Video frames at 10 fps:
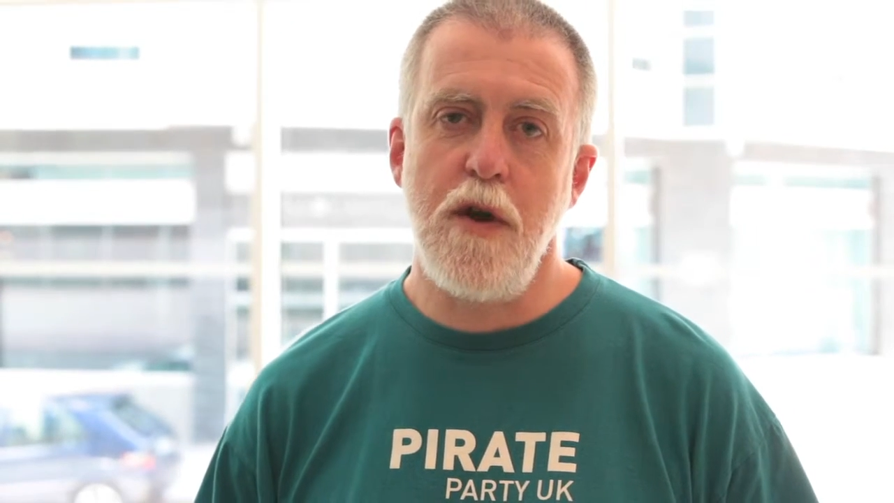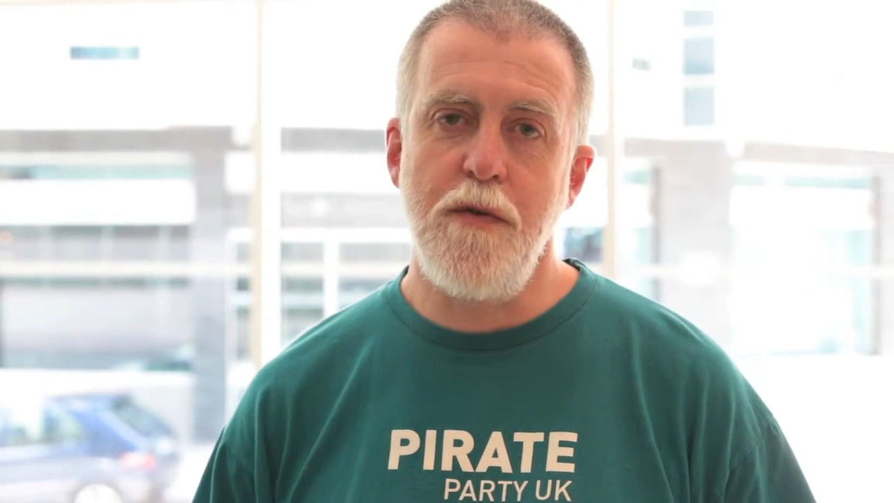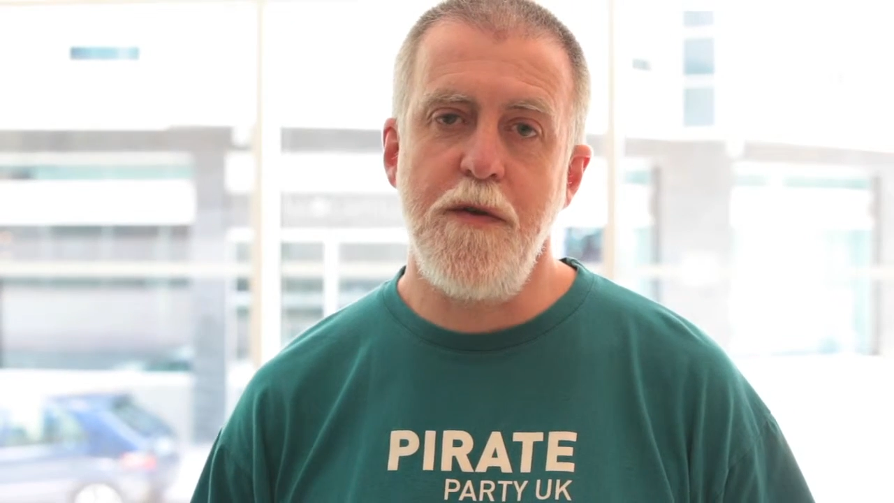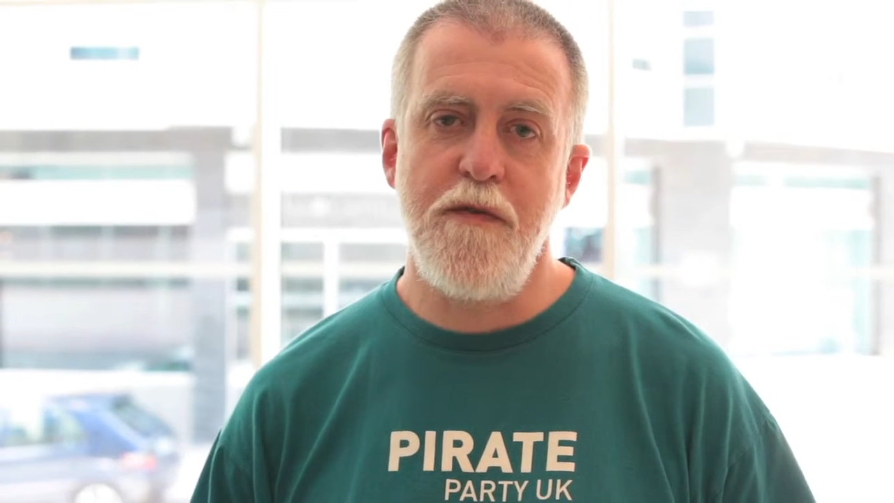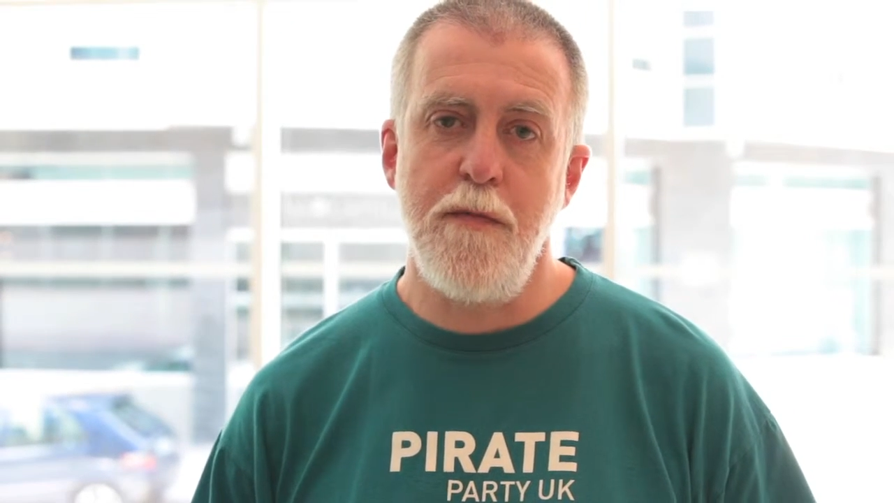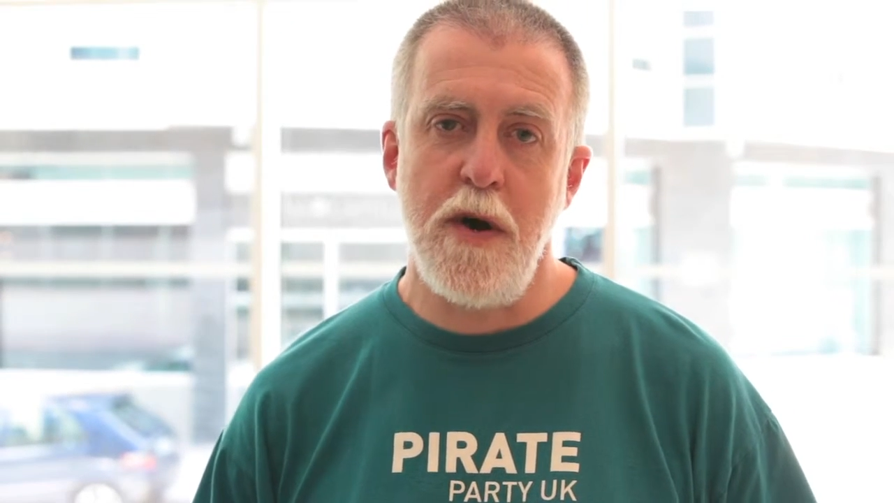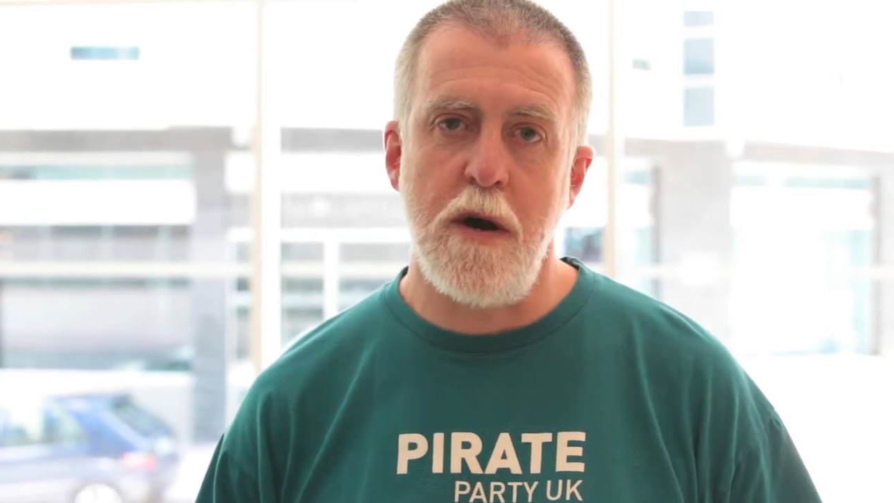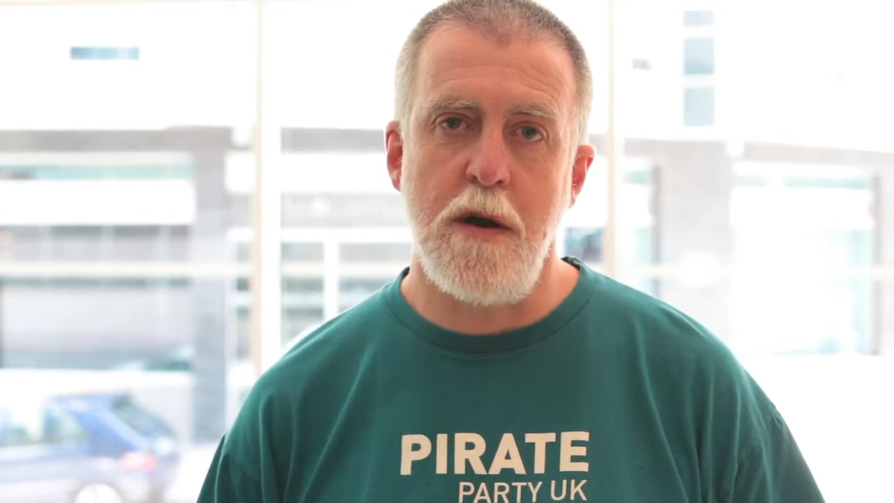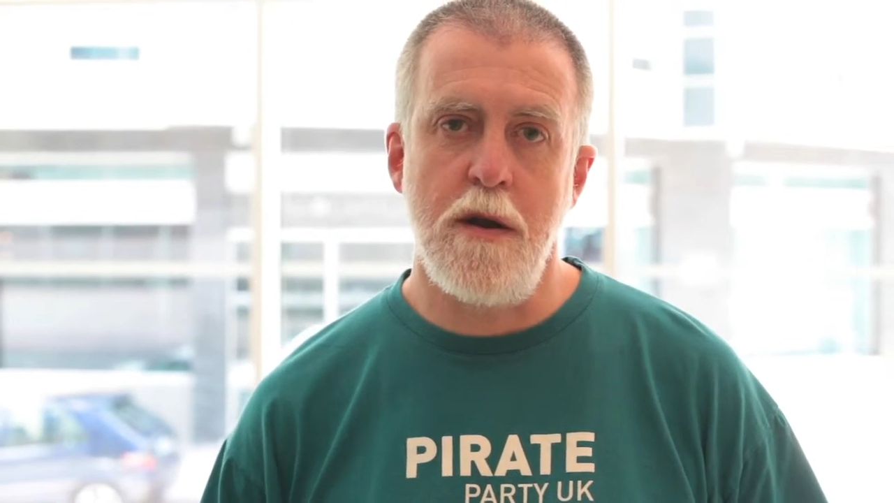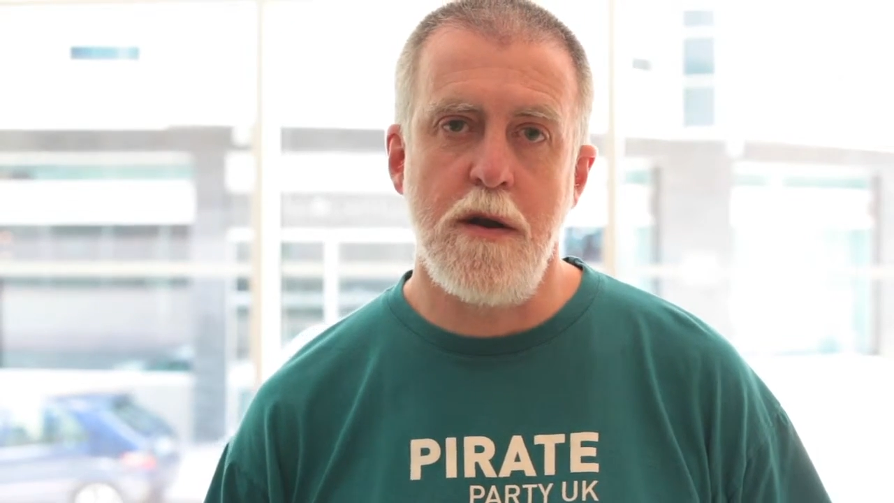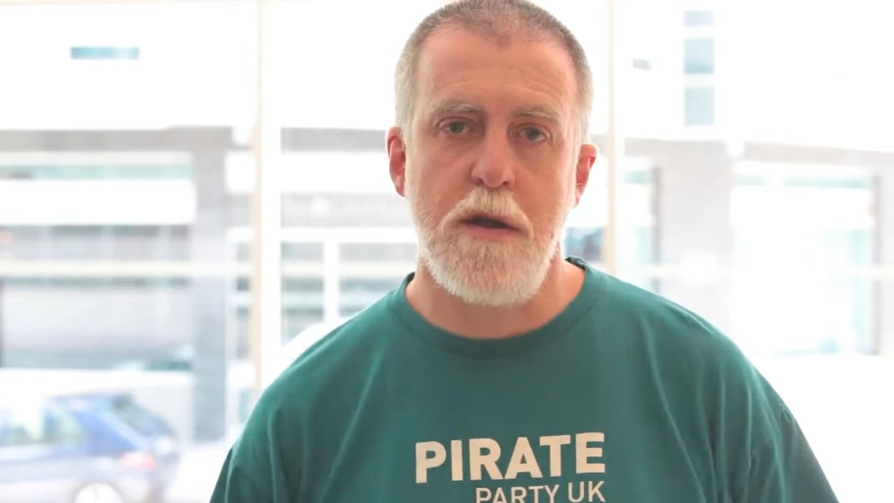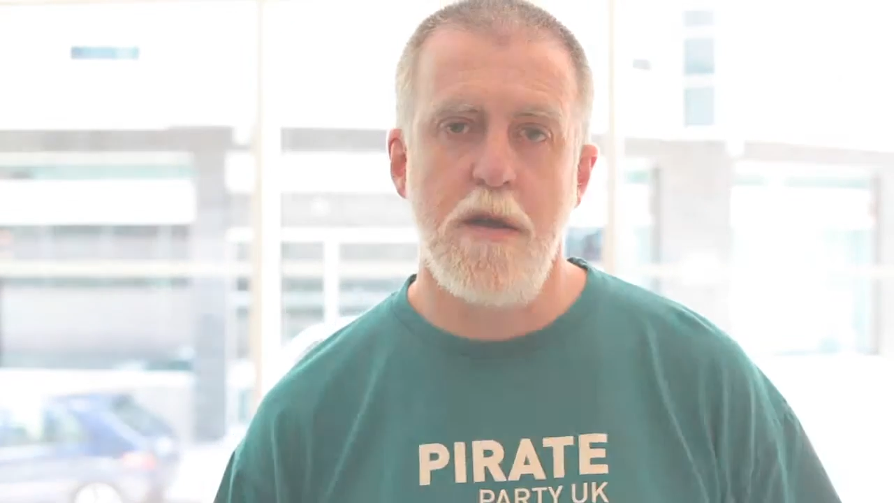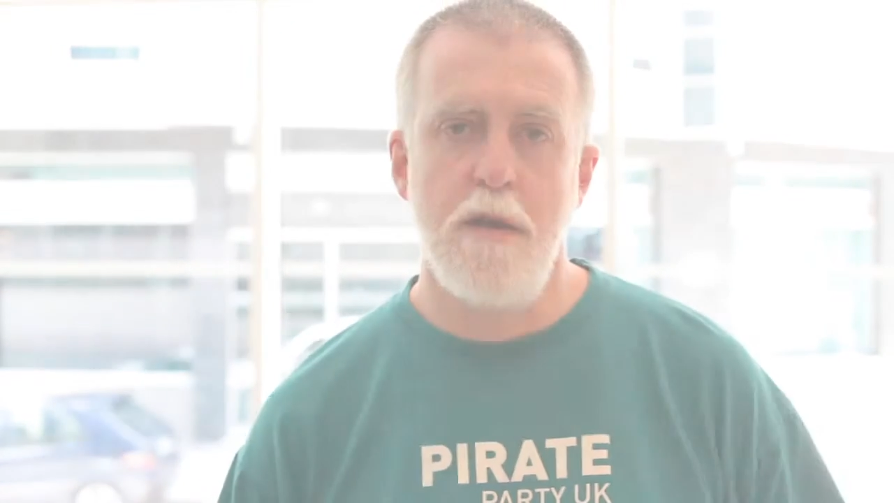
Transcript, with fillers: growth of demand.